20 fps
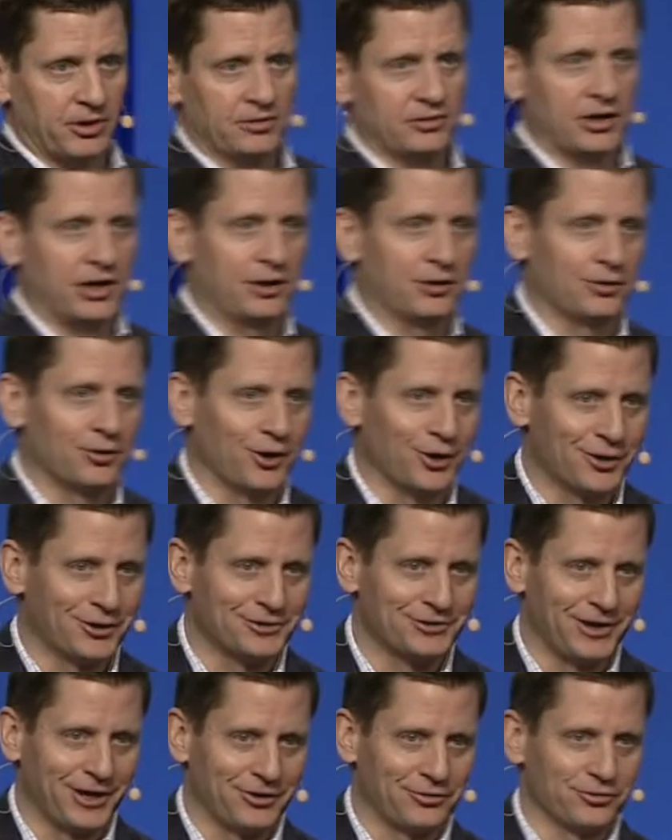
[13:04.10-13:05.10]
of container
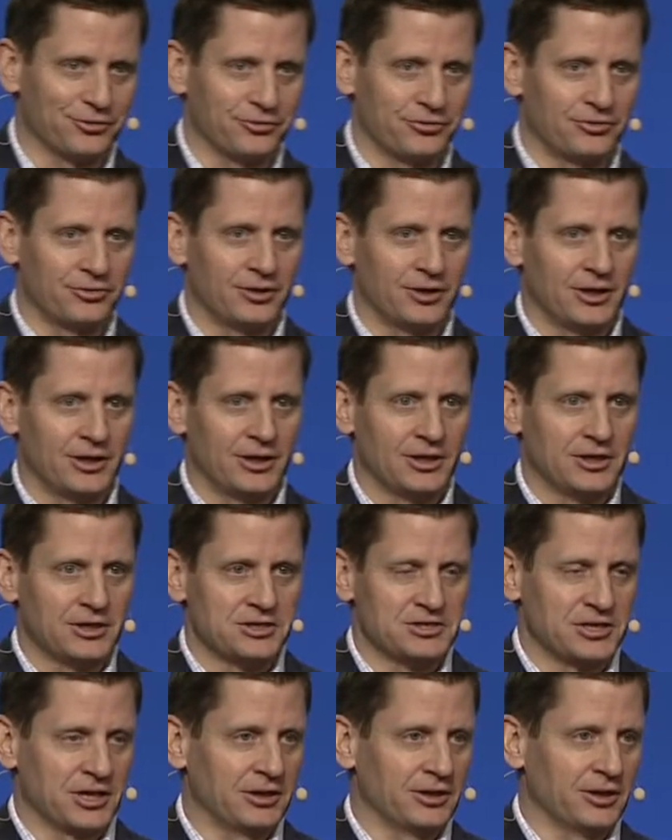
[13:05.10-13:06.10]
architectures,
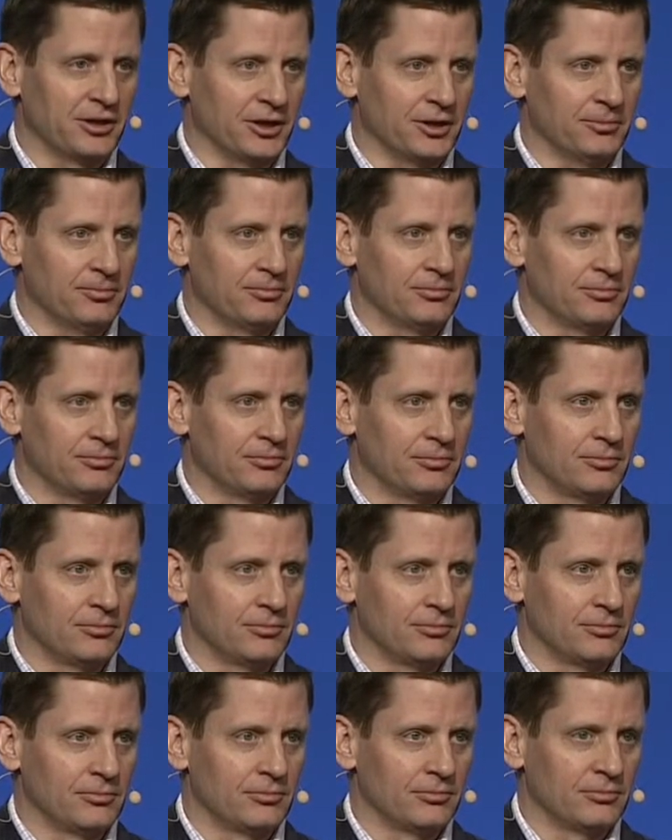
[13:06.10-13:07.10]
suddenly
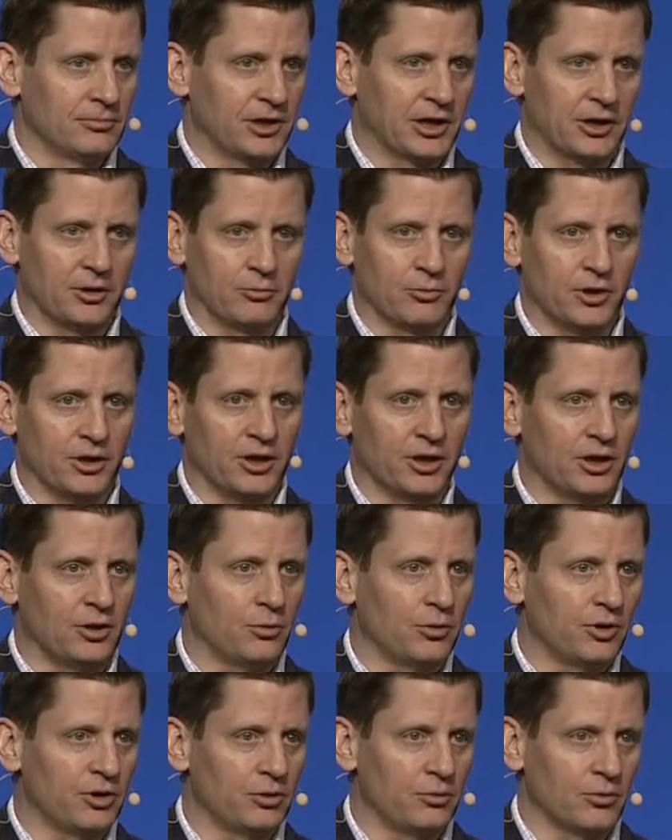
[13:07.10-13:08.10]
they can run
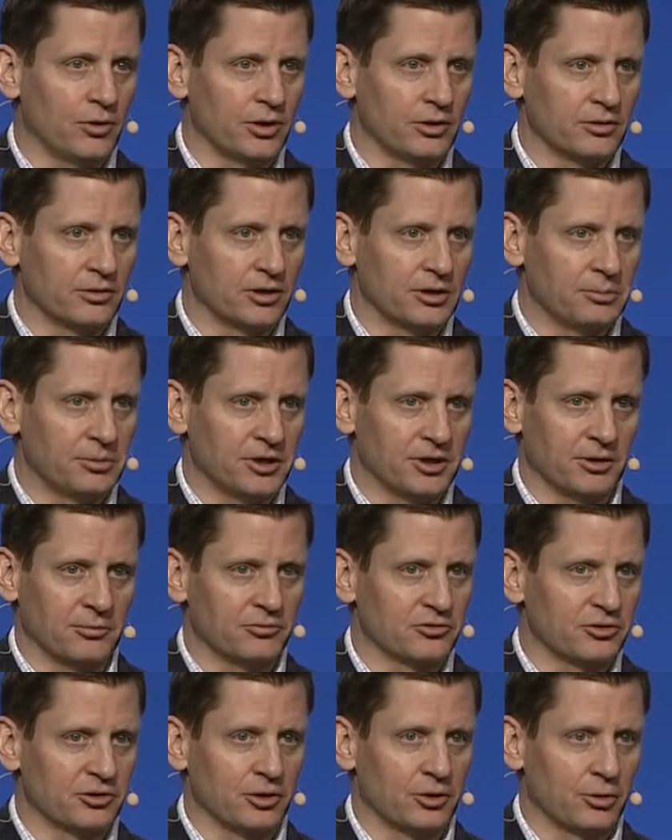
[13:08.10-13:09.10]
anywhere you want. It
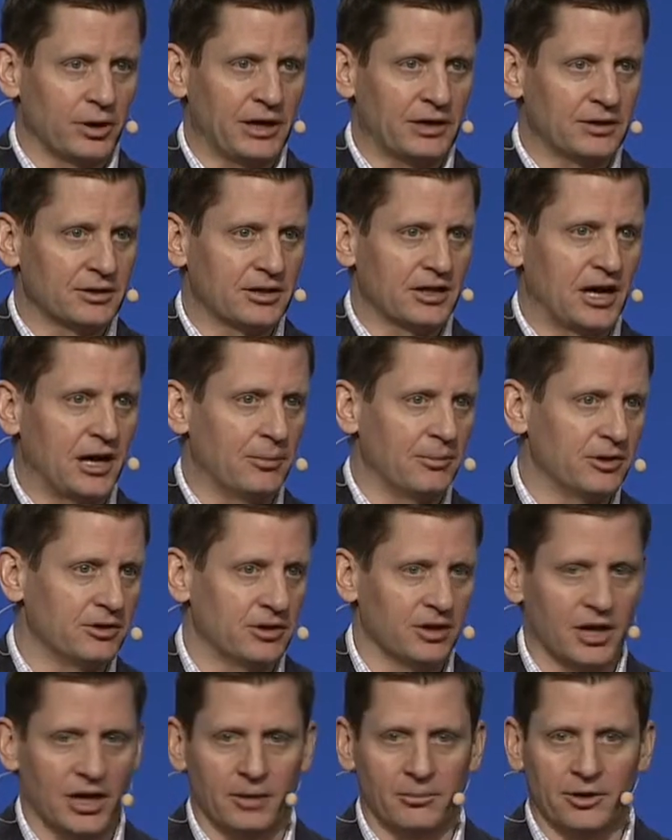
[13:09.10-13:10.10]
becomes the great
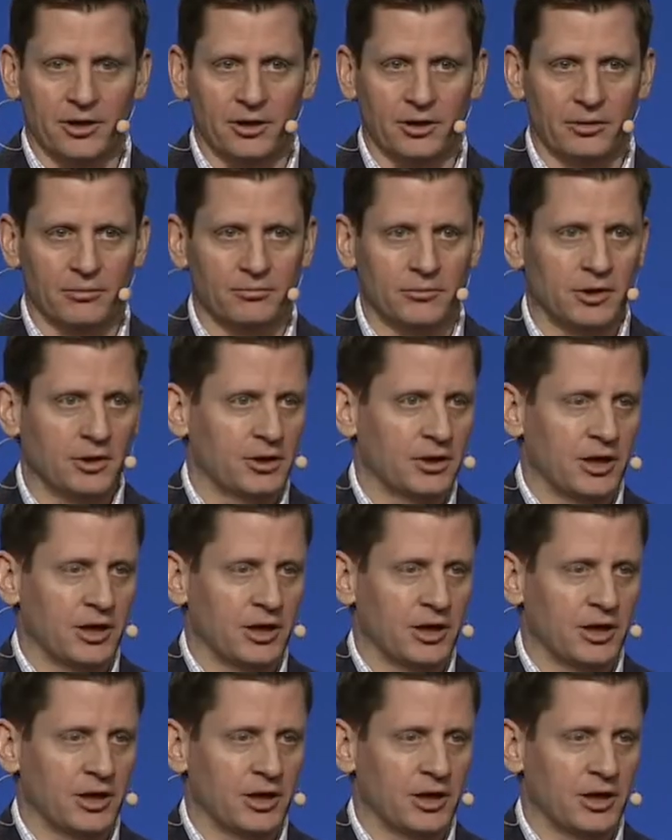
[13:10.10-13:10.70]
common denominator.